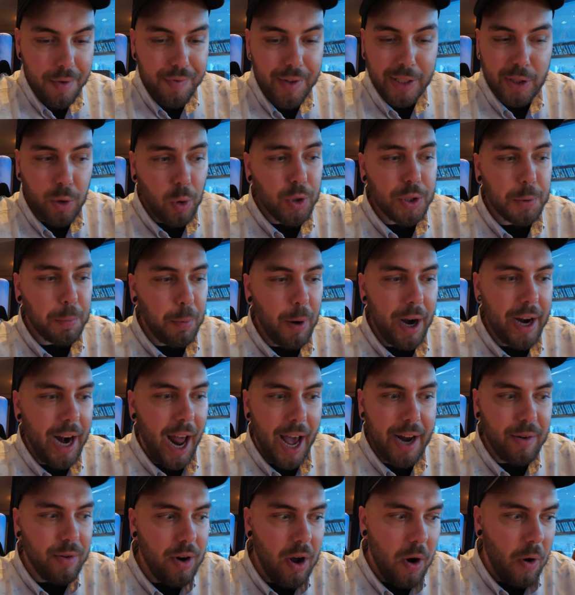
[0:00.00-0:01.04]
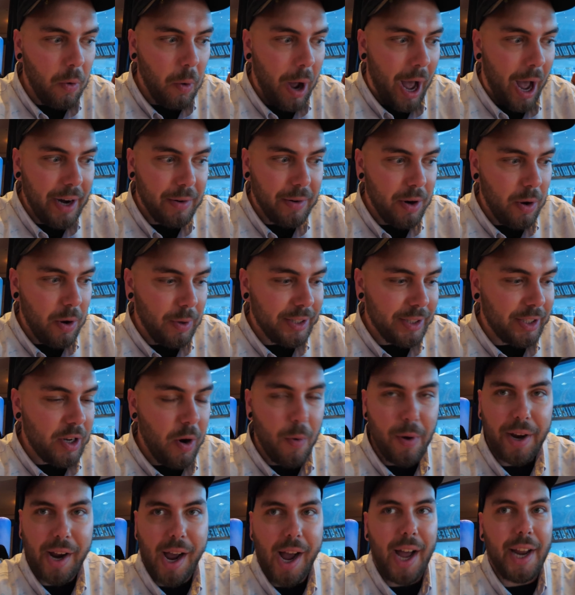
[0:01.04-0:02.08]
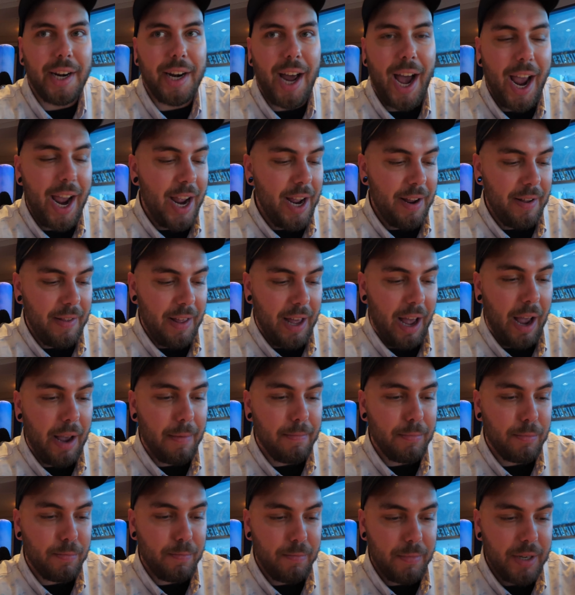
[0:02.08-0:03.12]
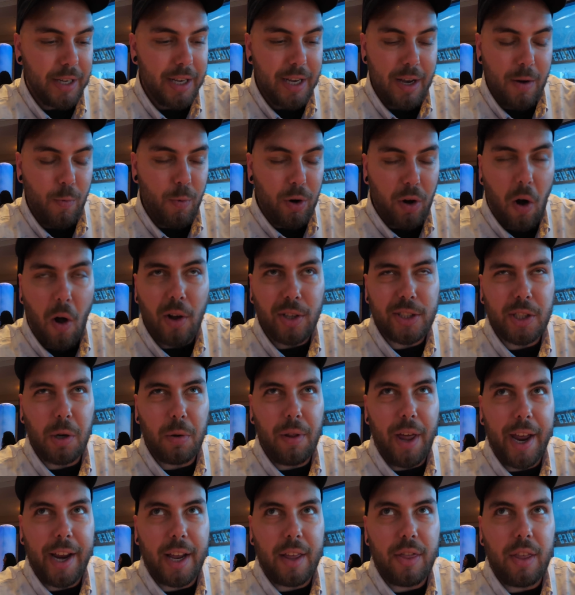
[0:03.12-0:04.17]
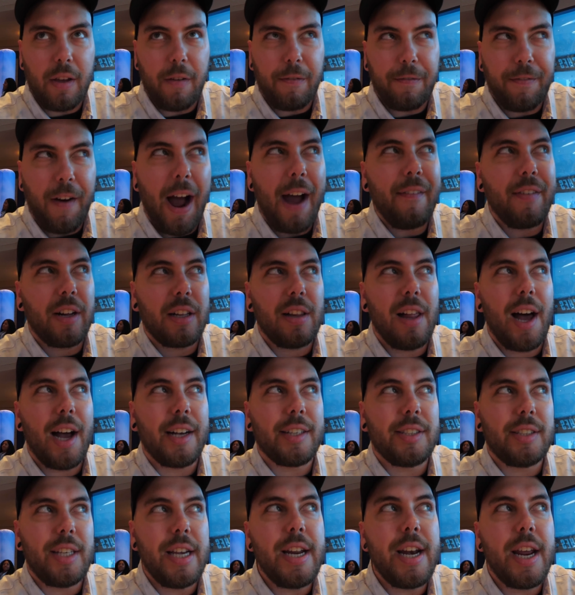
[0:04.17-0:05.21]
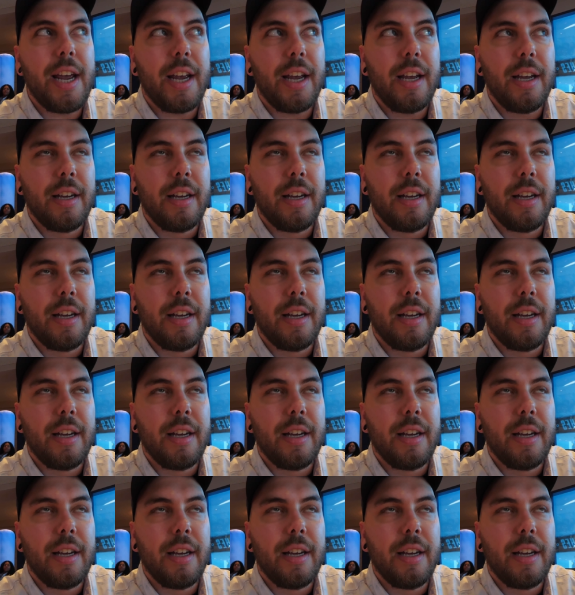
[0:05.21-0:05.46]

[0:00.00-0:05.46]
This whole spread, I don't know. I don't know what's going on. I, I, we're also like the five o'clock seating,